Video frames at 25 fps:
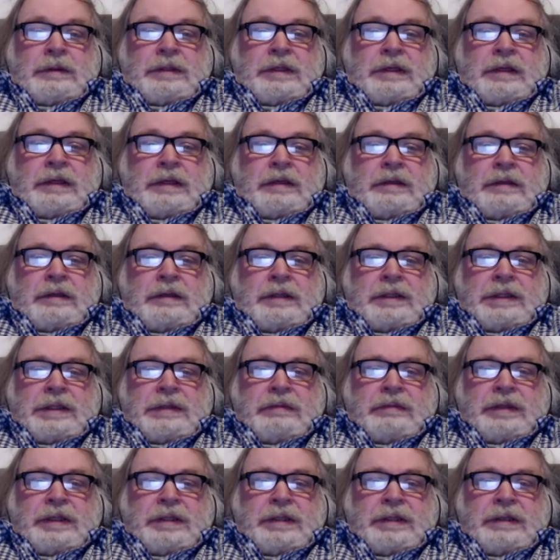saying,
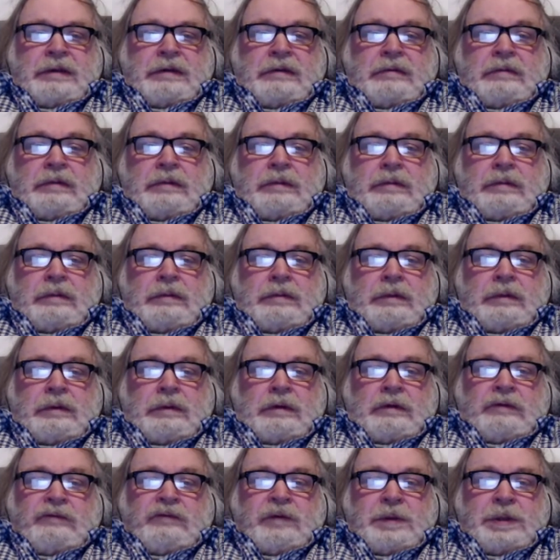"Dismiss her,
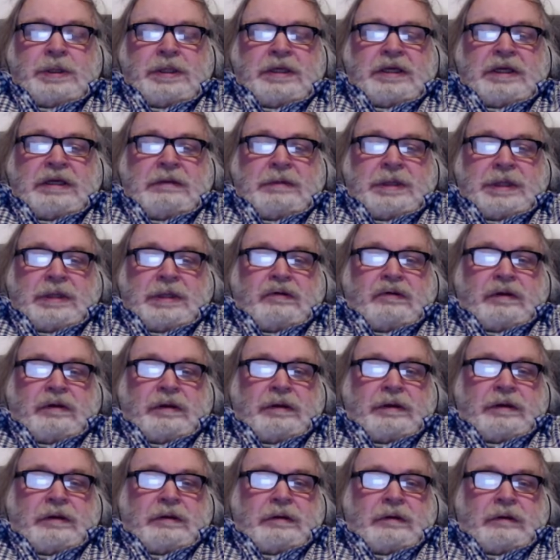for she keeps
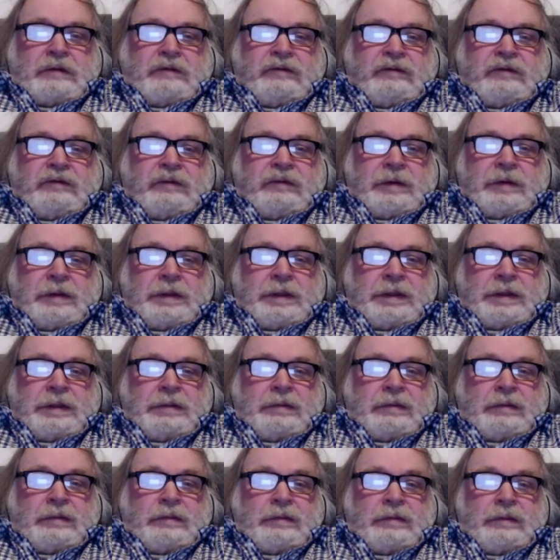crying after
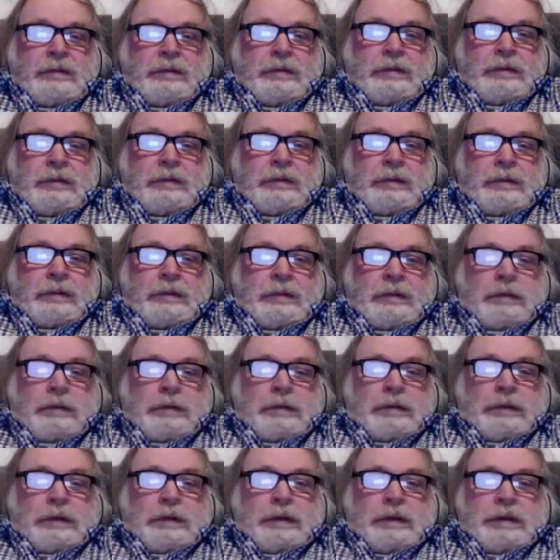us."
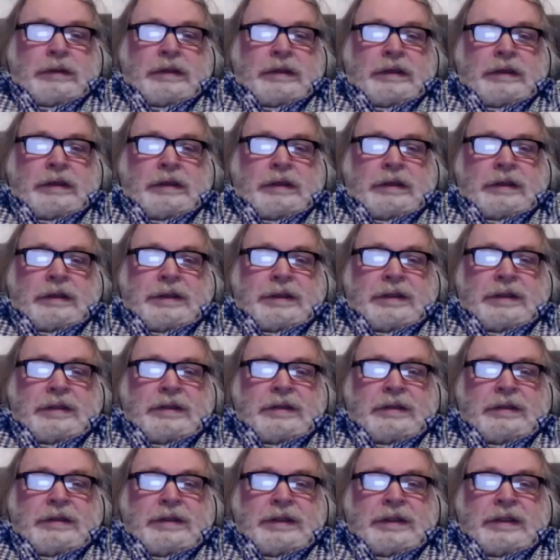And he
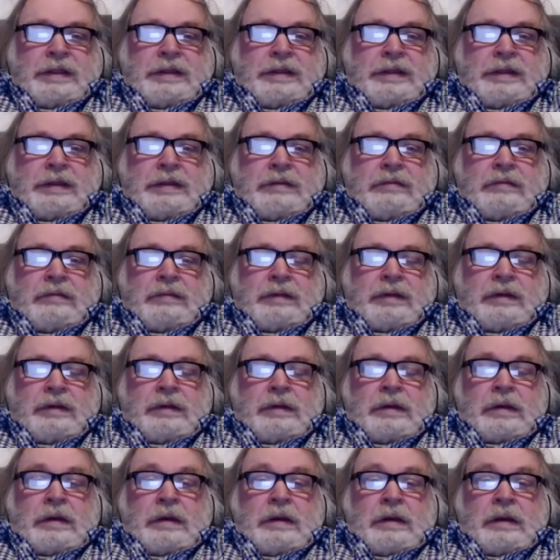answered and said to them,
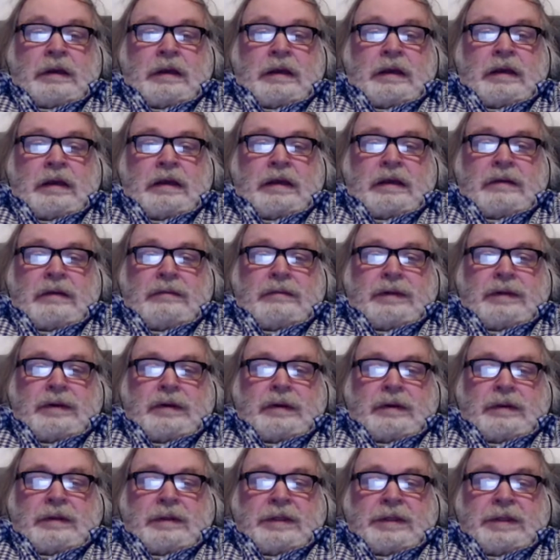"I
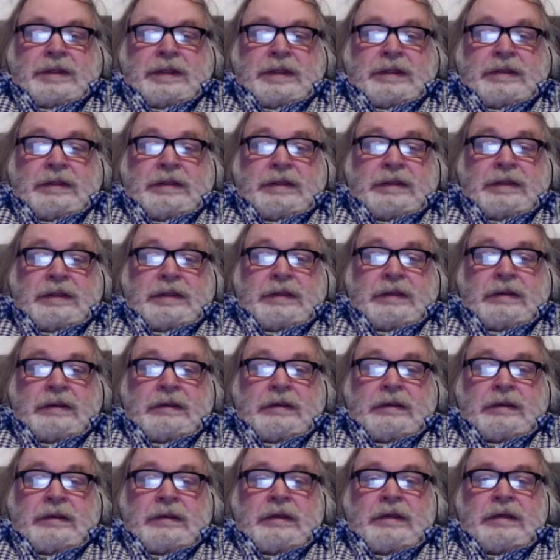am not sent
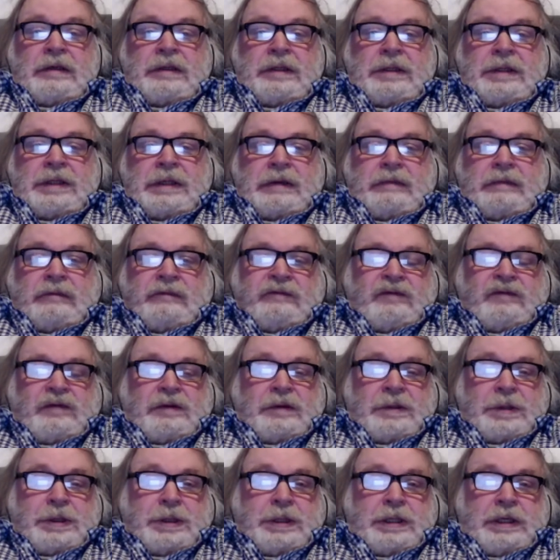except
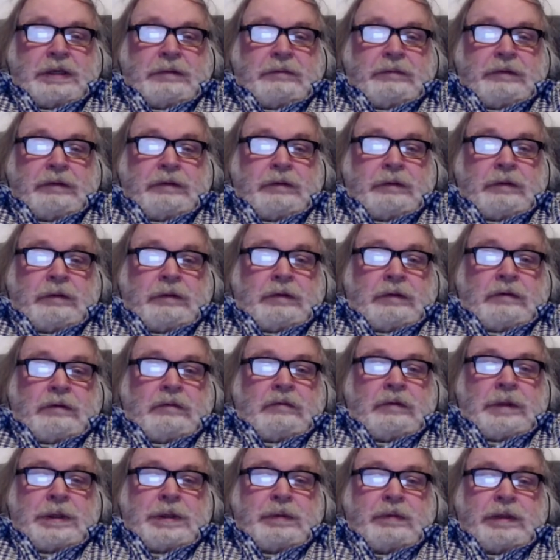for the sheep
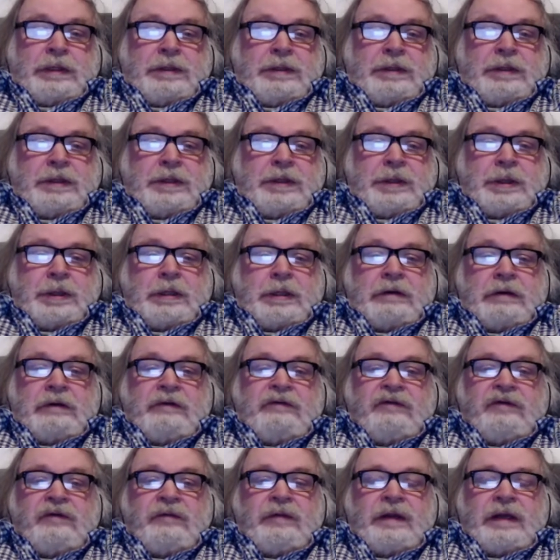which went
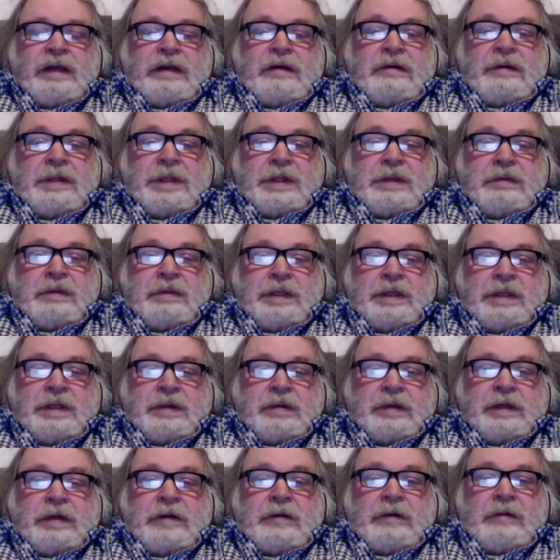astray from the house of
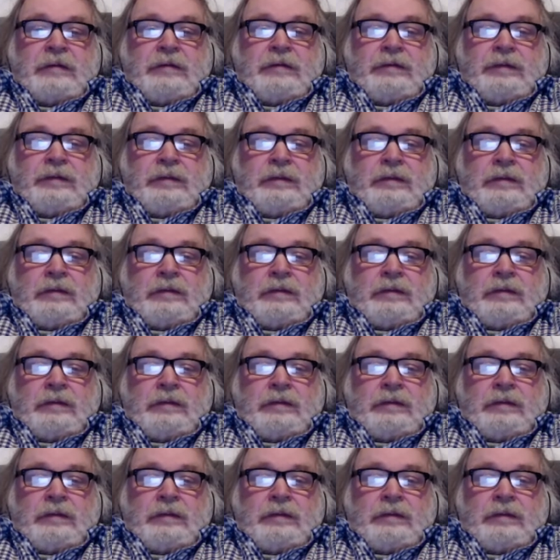Israel."